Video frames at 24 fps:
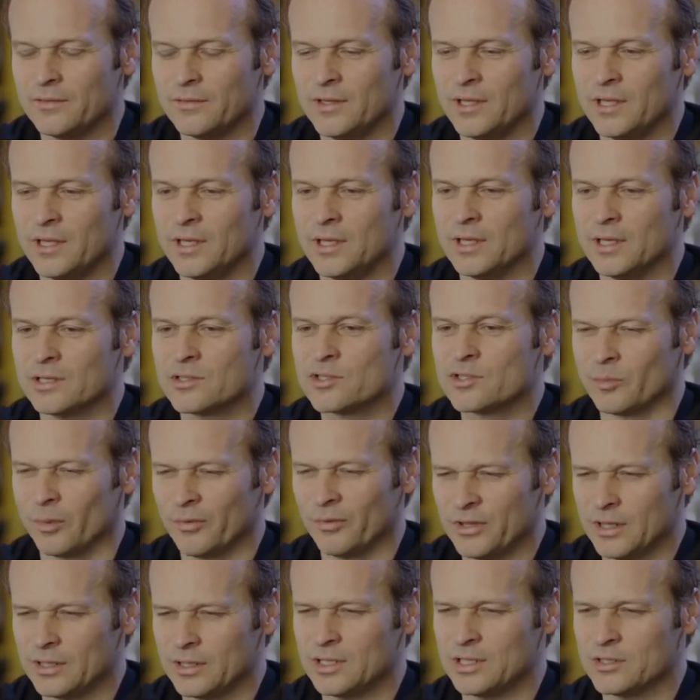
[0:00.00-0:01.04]
the some
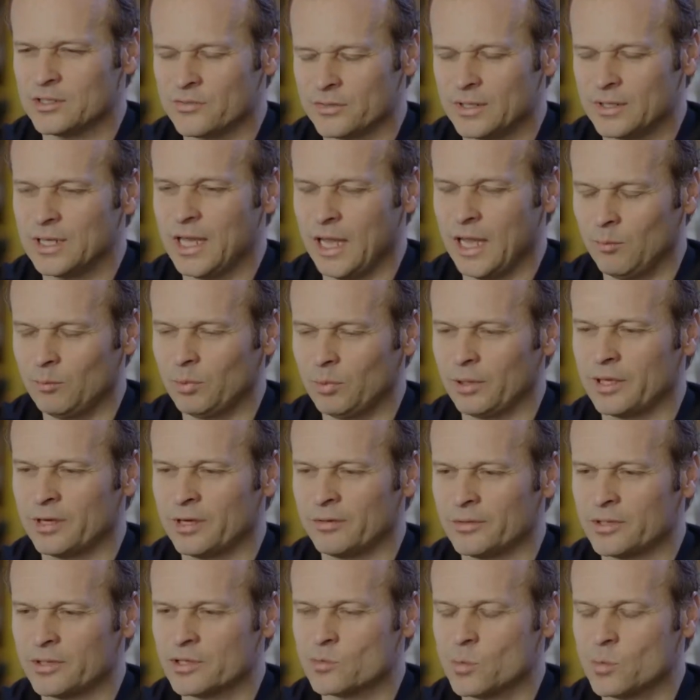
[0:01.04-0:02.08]
of the ideas for the gameplay
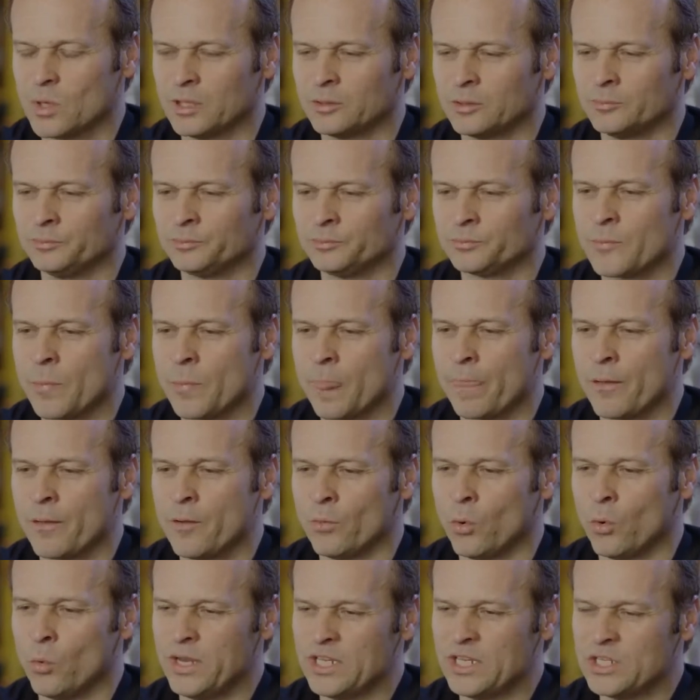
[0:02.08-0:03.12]
of it as well.
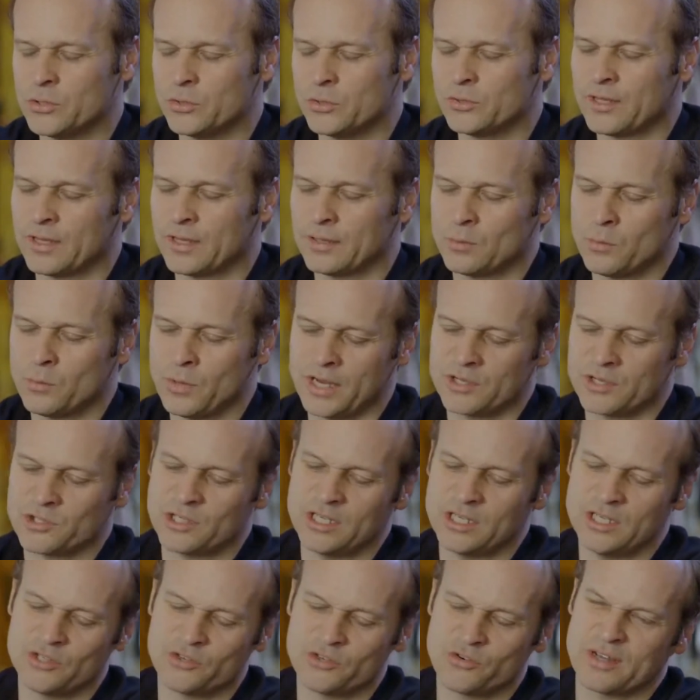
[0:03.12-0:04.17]
We took that and we
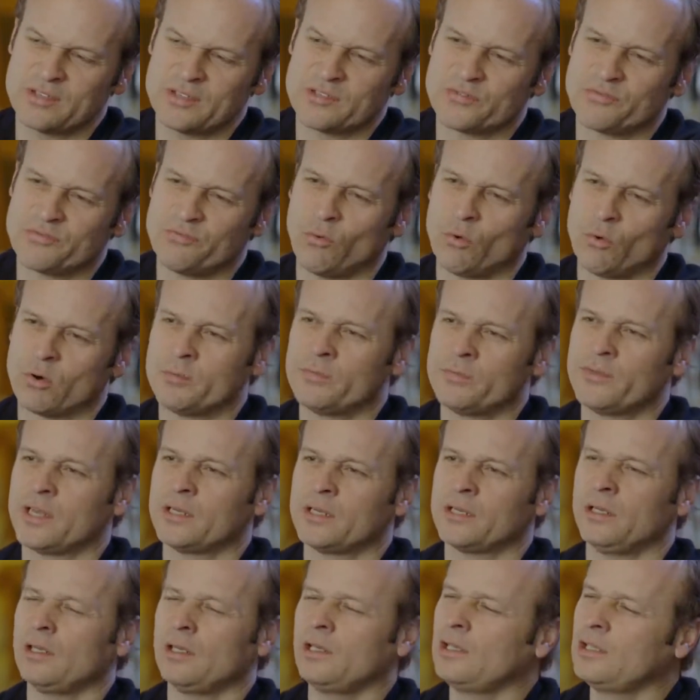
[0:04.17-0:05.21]
actually transformed
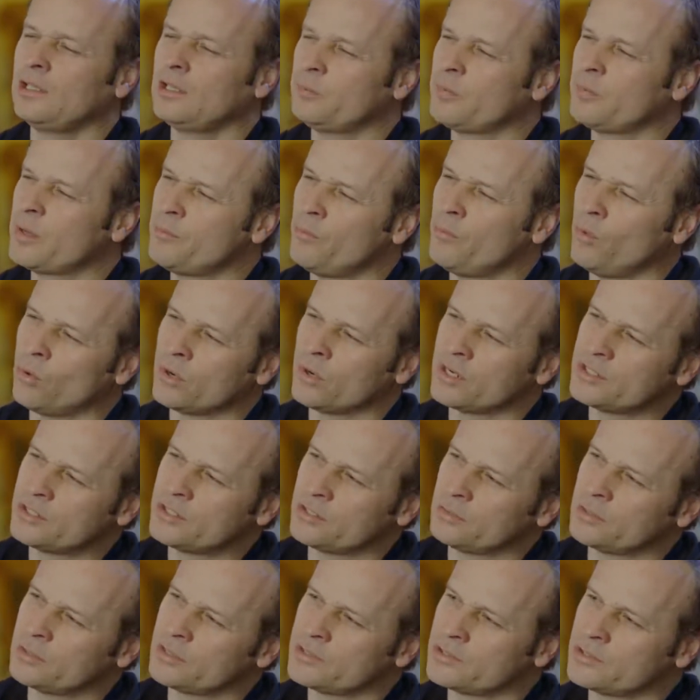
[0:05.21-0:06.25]
that a little bit more
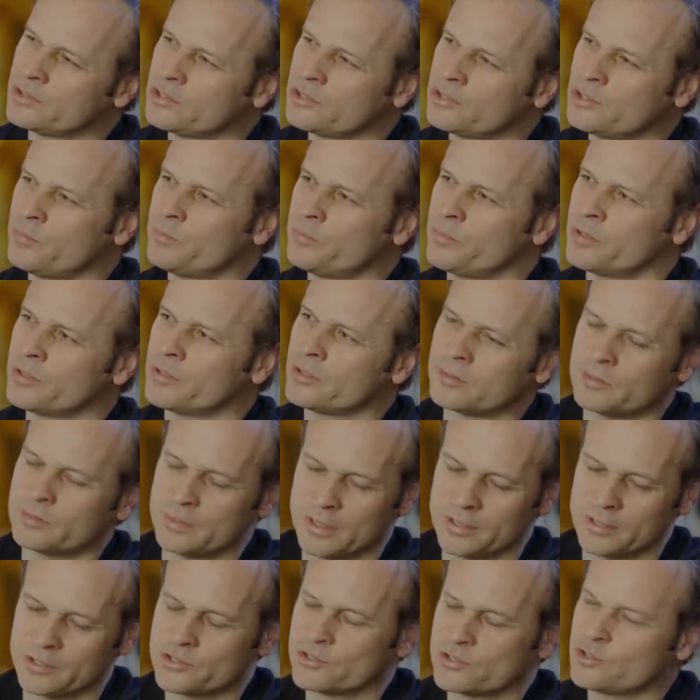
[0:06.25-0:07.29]
into a super
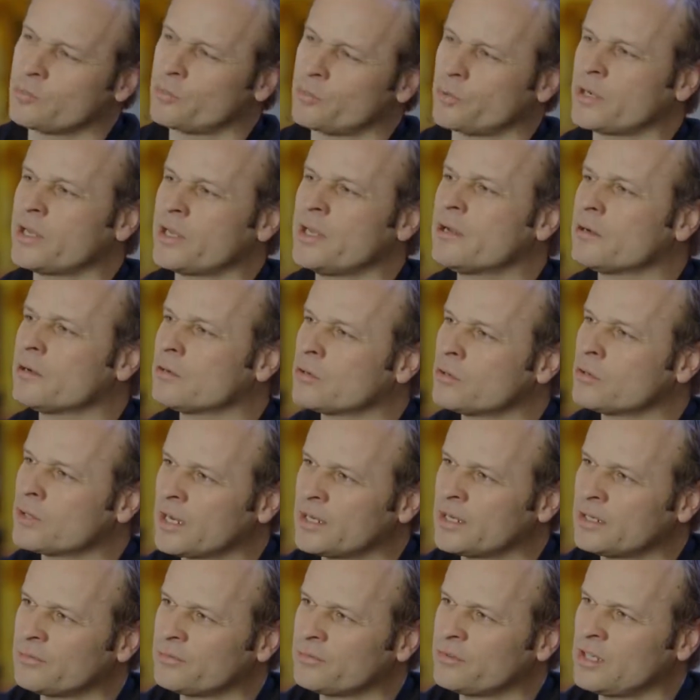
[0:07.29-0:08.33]
a superhero
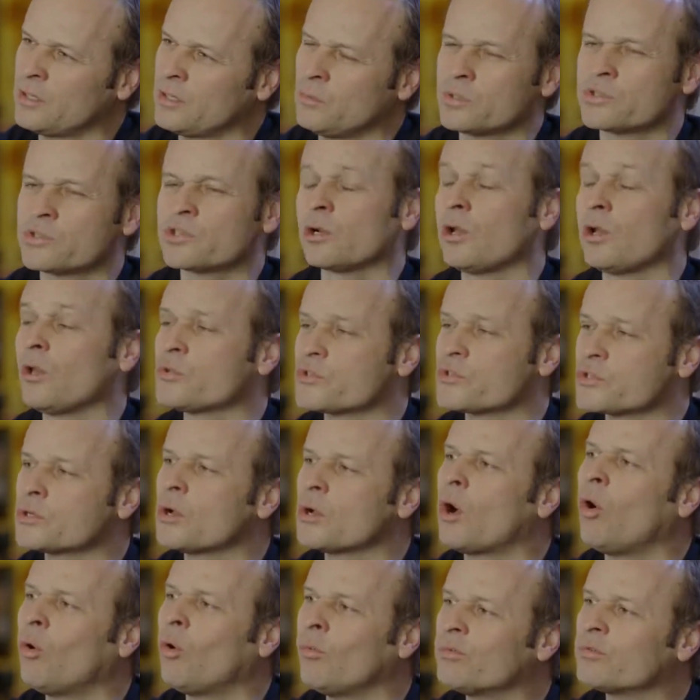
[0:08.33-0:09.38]
kind of thing. It was closer to
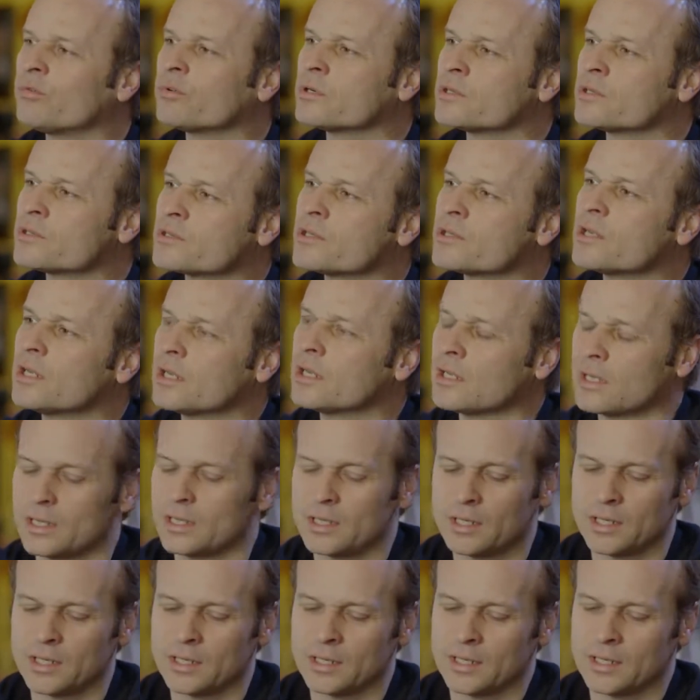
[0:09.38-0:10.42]
home for us
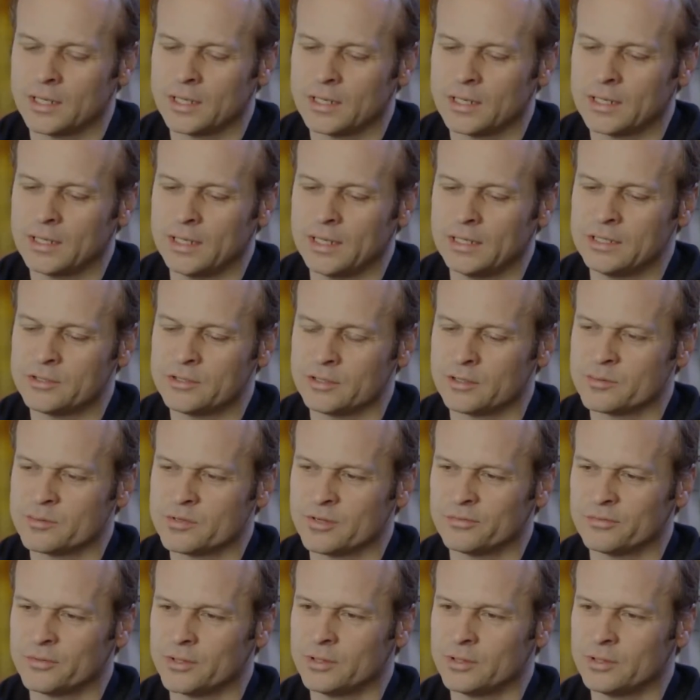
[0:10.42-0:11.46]
uh, in terms
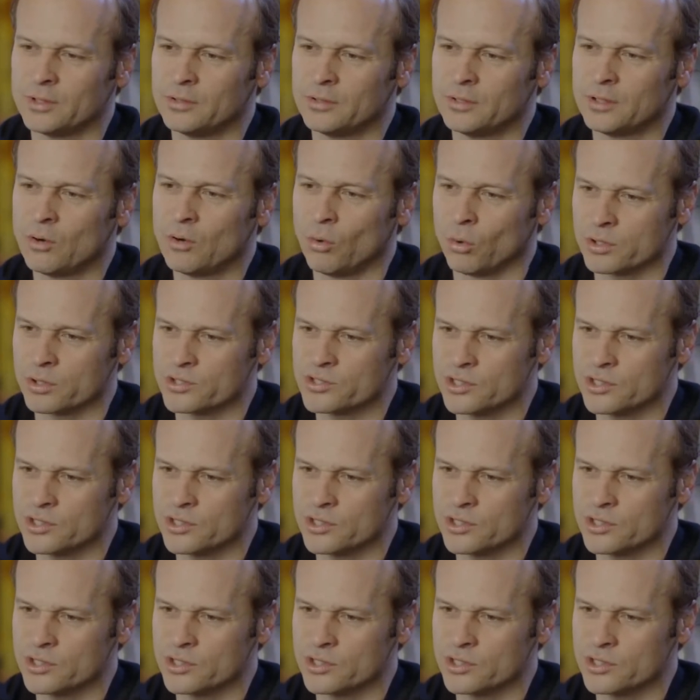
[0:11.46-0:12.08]
of the, the, the core